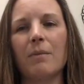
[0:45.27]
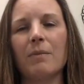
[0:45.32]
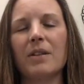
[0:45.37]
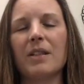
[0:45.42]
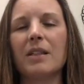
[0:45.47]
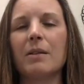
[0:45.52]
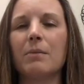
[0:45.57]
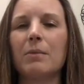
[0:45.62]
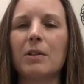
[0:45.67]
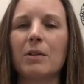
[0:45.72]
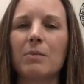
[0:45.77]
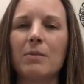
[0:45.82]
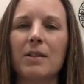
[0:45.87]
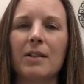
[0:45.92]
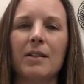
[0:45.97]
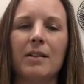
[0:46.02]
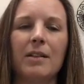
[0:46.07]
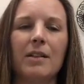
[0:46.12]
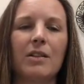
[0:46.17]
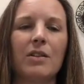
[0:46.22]

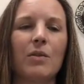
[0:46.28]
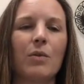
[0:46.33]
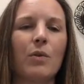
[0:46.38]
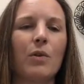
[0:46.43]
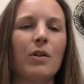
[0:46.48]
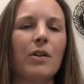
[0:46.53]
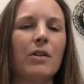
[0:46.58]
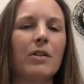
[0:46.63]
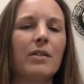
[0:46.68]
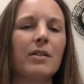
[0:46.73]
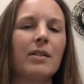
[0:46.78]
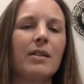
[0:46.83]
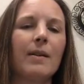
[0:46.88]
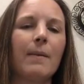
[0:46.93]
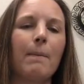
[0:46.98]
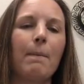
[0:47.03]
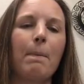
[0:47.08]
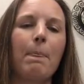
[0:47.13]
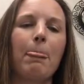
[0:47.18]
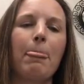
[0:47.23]
symptoms and disorders.